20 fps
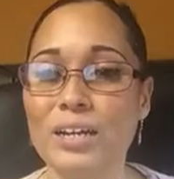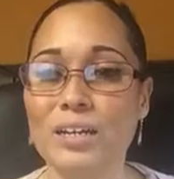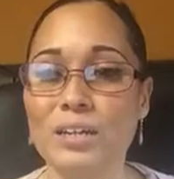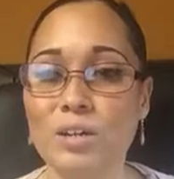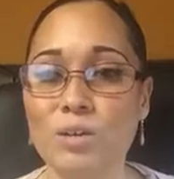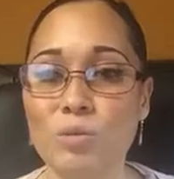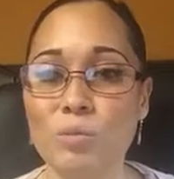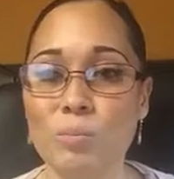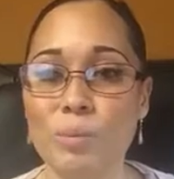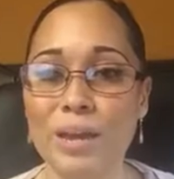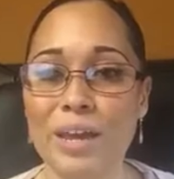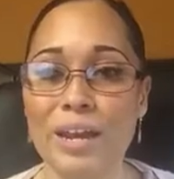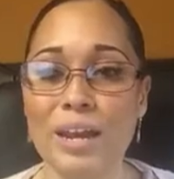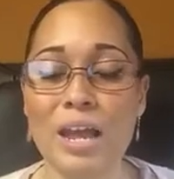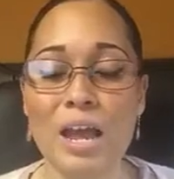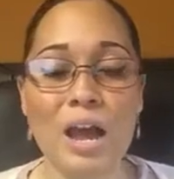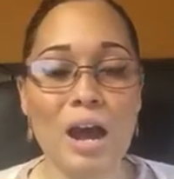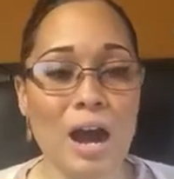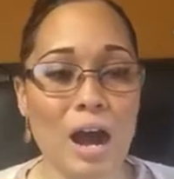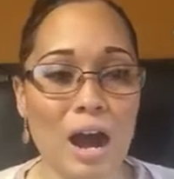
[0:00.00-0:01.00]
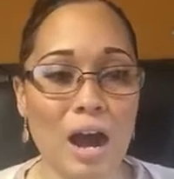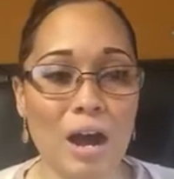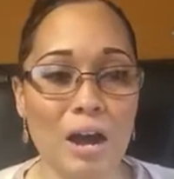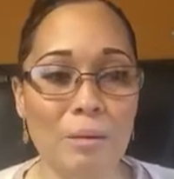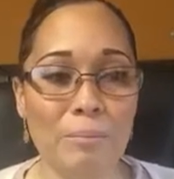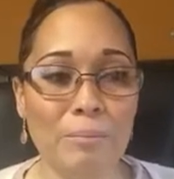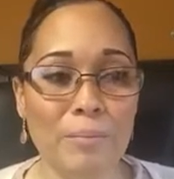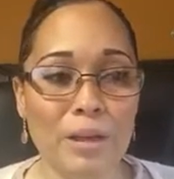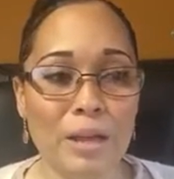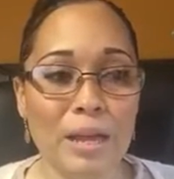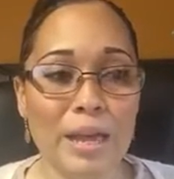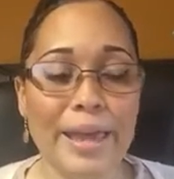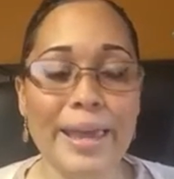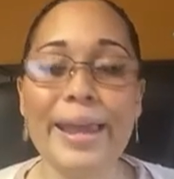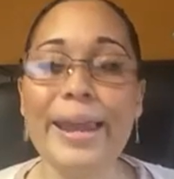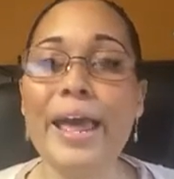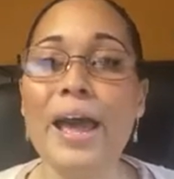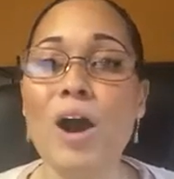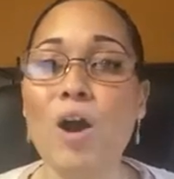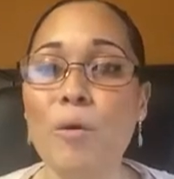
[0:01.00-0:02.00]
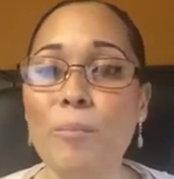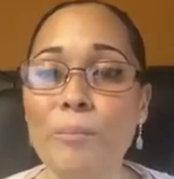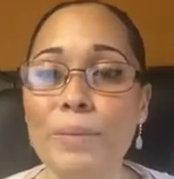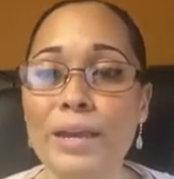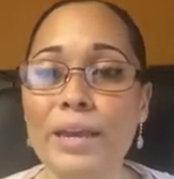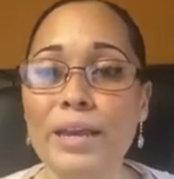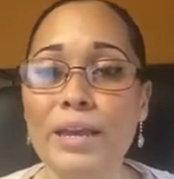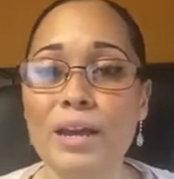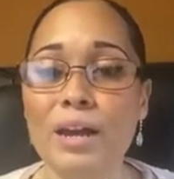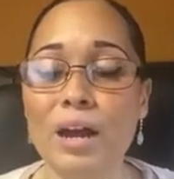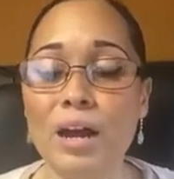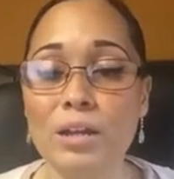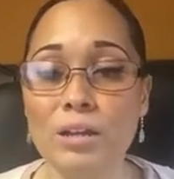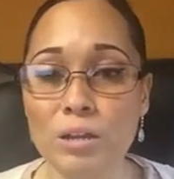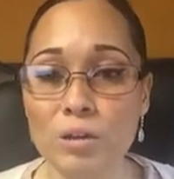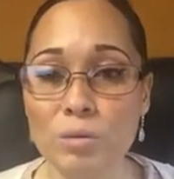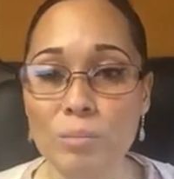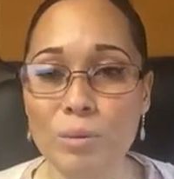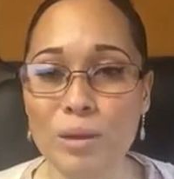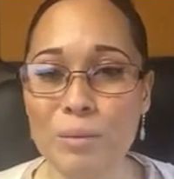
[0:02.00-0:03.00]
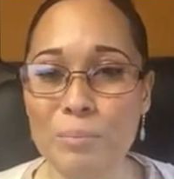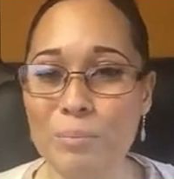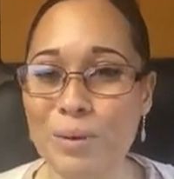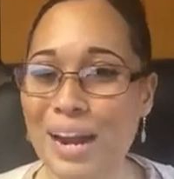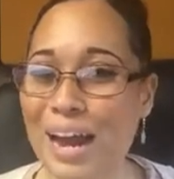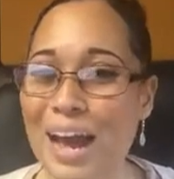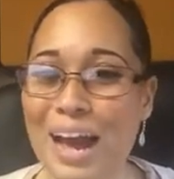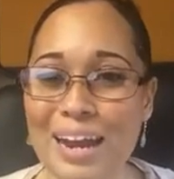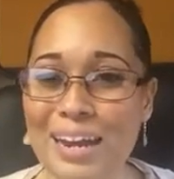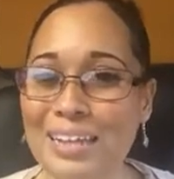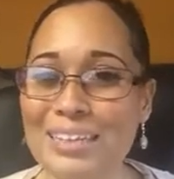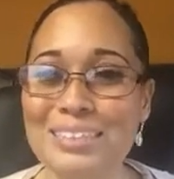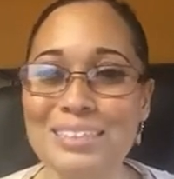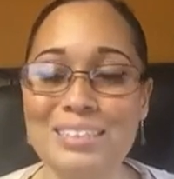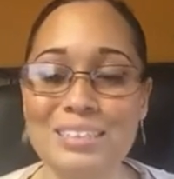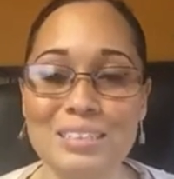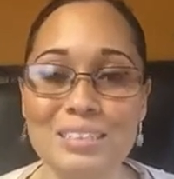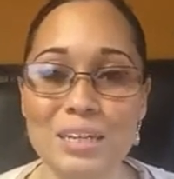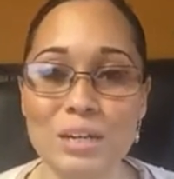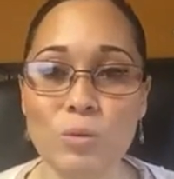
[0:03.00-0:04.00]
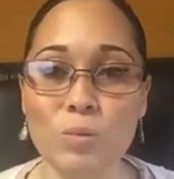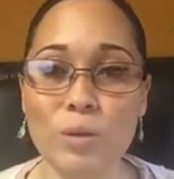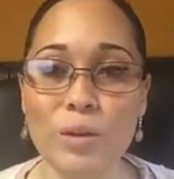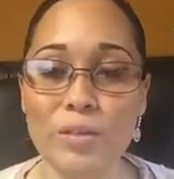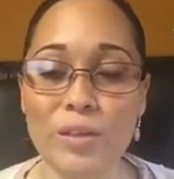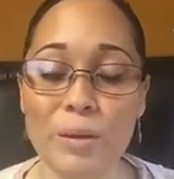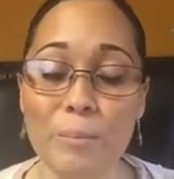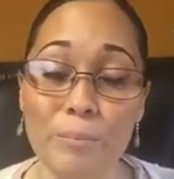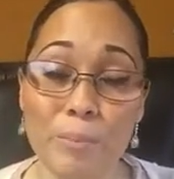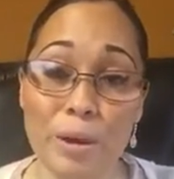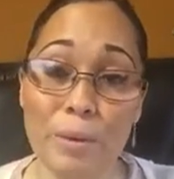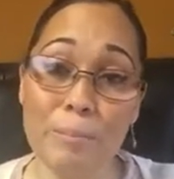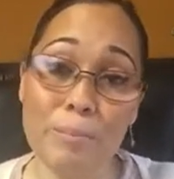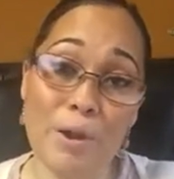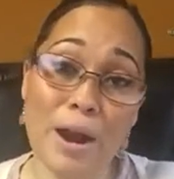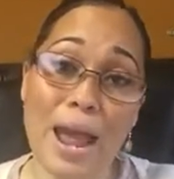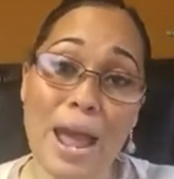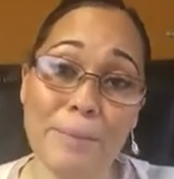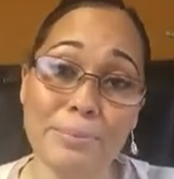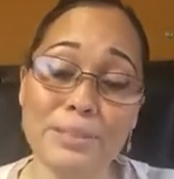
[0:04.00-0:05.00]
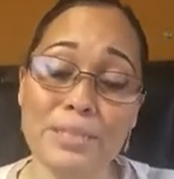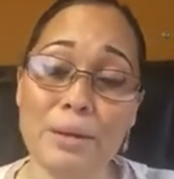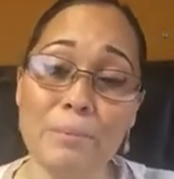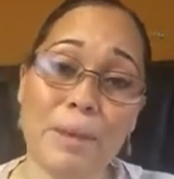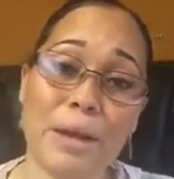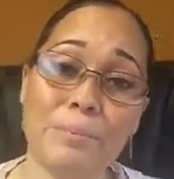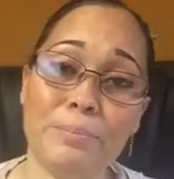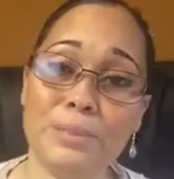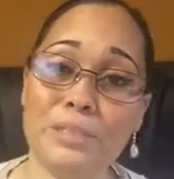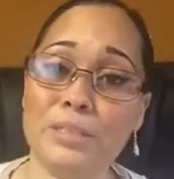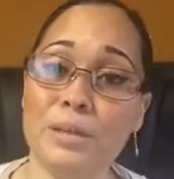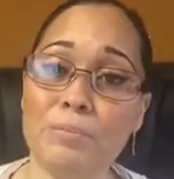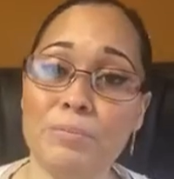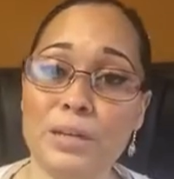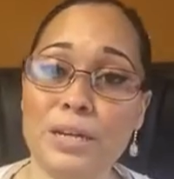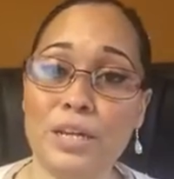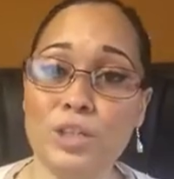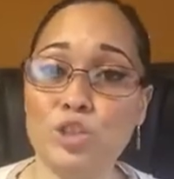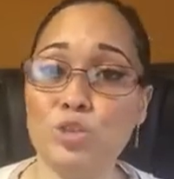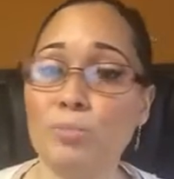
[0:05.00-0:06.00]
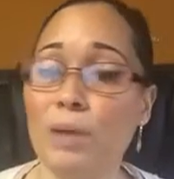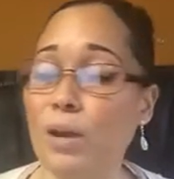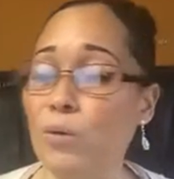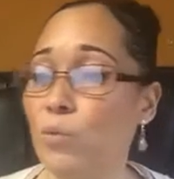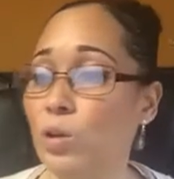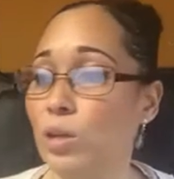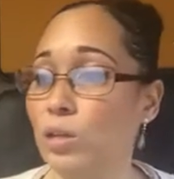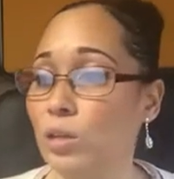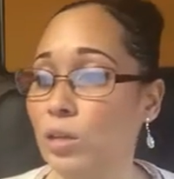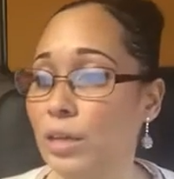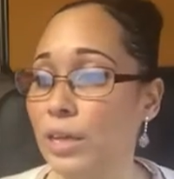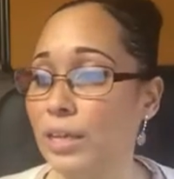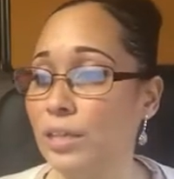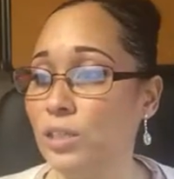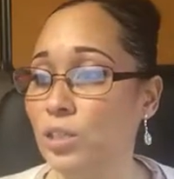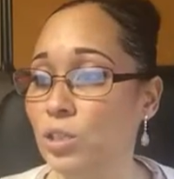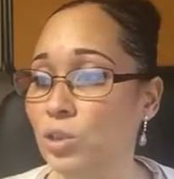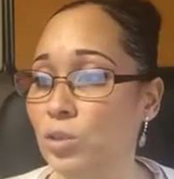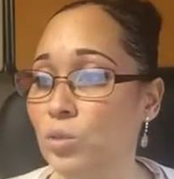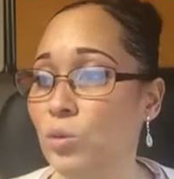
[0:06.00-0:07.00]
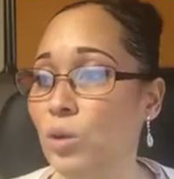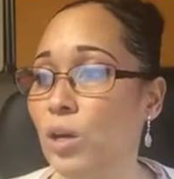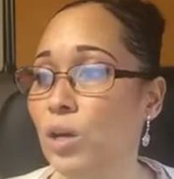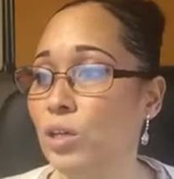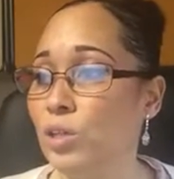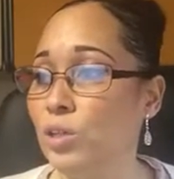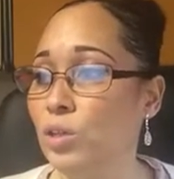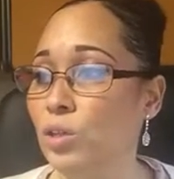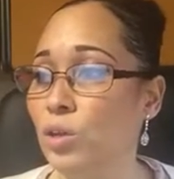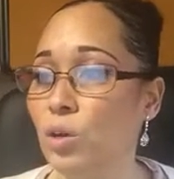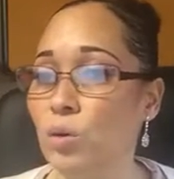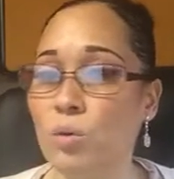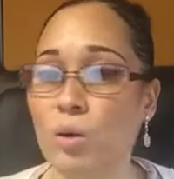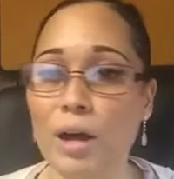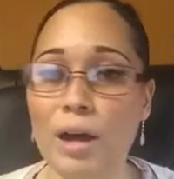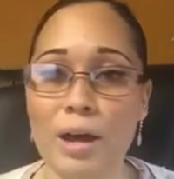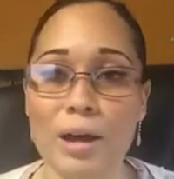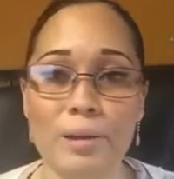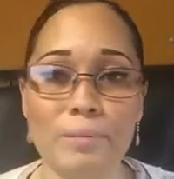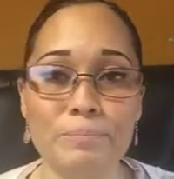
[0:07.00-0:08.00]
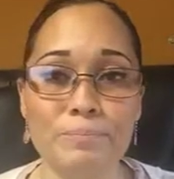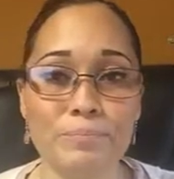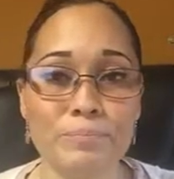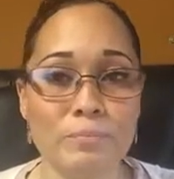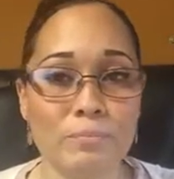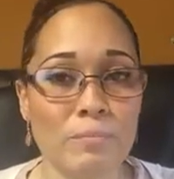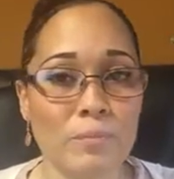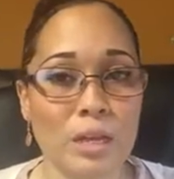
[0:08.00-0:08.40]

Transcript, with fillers: it a little bit. Um, it helped me a little bit, but I, I didn't stick with it. But perhaps that might be something that you might want to look into, you know, um,